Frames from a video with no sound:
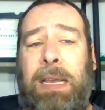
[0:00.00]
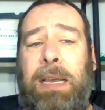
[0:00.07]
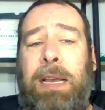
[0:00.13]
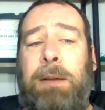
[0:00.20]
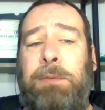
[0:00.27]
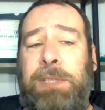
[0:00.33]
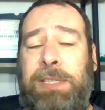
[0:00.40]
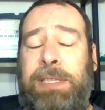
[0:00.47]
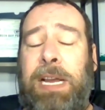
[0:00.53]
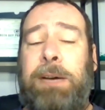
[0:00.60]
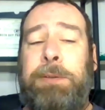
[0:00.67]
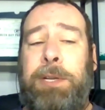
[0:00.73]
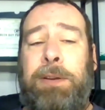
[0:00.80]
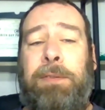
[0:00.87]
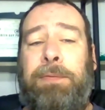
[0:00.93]
It was
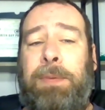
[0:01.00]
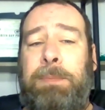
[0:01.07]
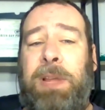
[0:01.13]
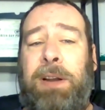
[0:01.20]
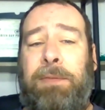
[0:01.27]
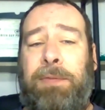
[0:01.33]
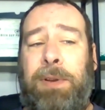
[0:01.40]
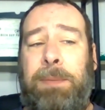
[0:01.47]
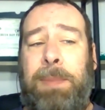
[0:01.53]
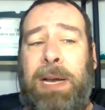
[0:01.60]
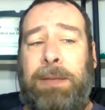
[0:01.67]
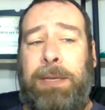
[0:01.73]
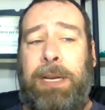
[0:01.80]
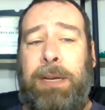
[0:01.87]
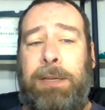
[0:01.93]
downhill from there for the
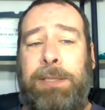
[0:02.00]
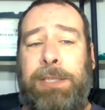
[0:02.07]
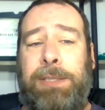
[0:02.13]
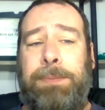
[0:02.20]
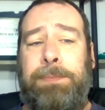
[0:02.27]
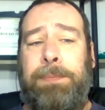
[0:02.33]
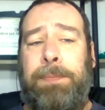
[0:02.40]
Mountaineers.